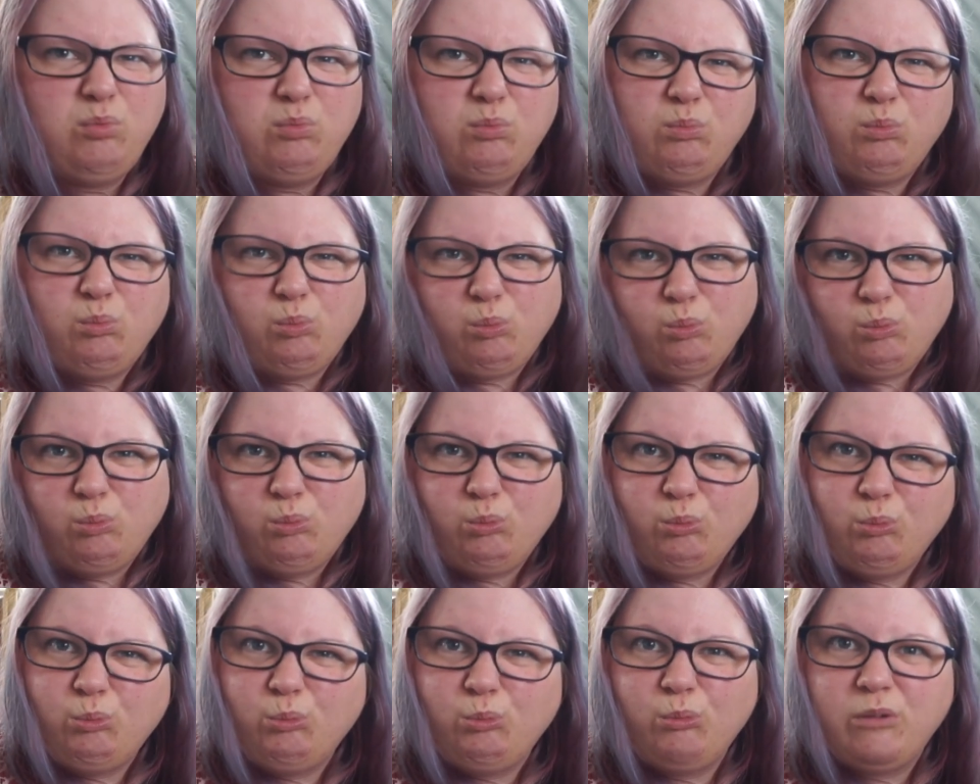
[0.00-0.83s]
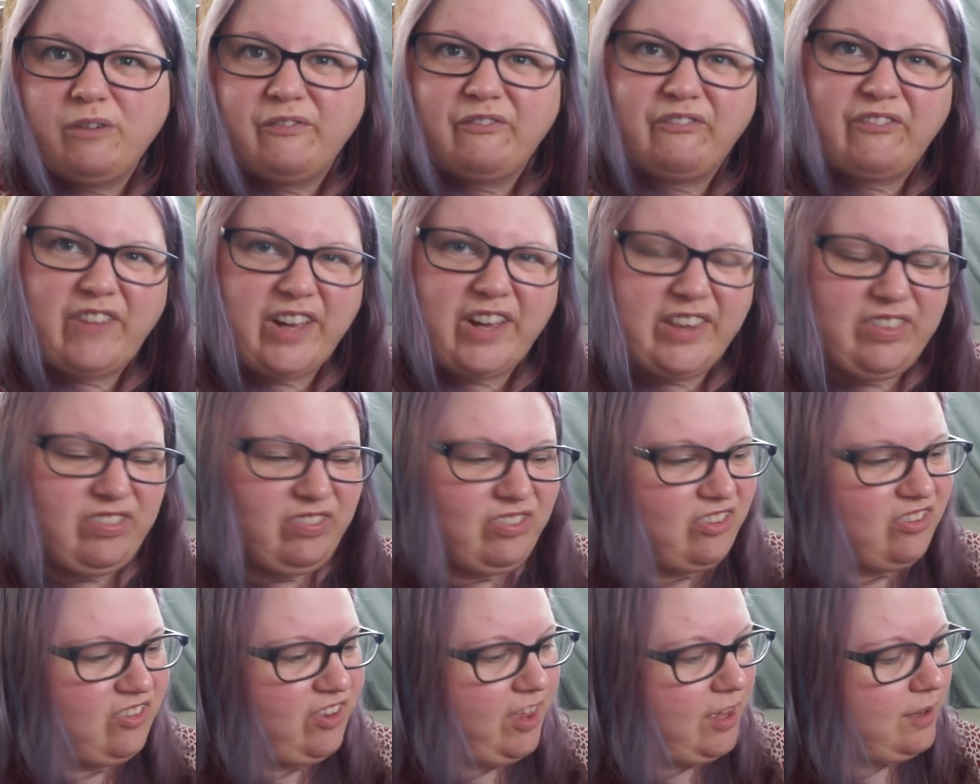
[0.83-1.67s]
Ooh,
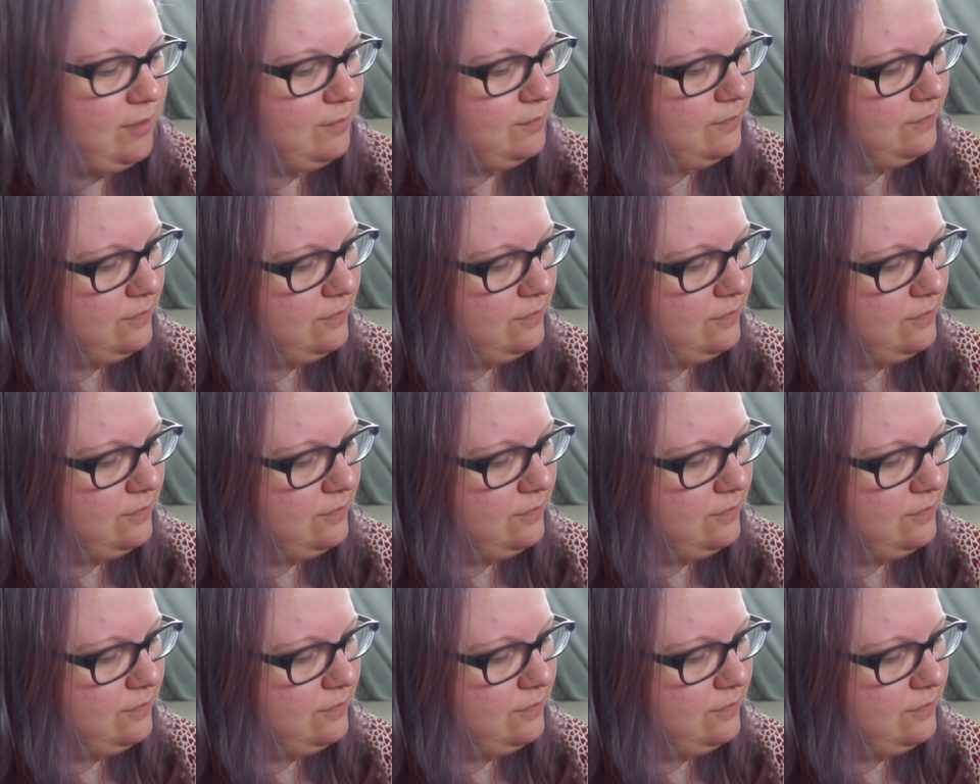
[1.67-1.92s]
fancy.